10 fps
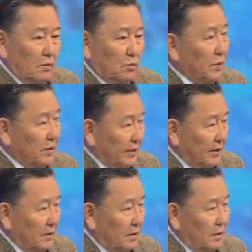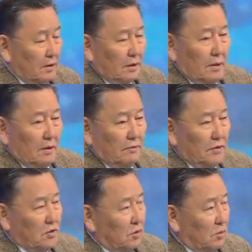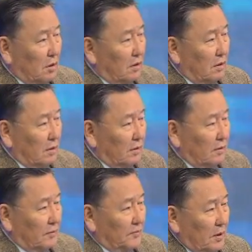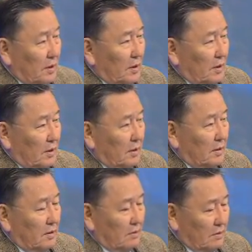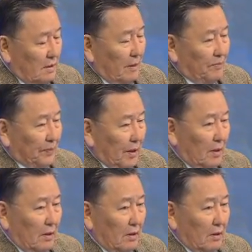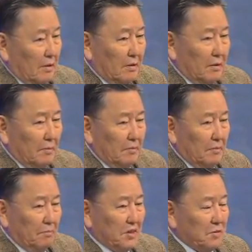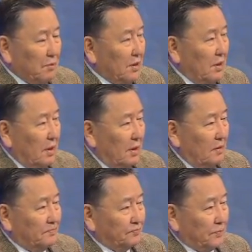we read. First of all, some mass media